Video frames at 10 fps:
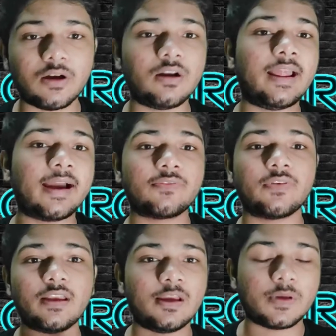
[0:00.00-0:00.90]
or
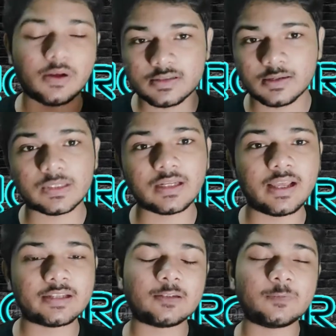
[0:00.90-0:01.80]
lag-free gaming or something
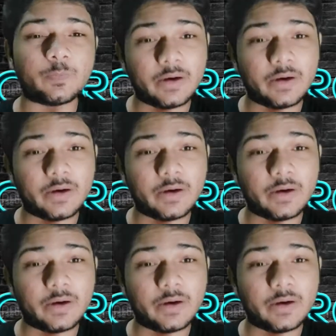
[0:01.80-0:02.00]
like that,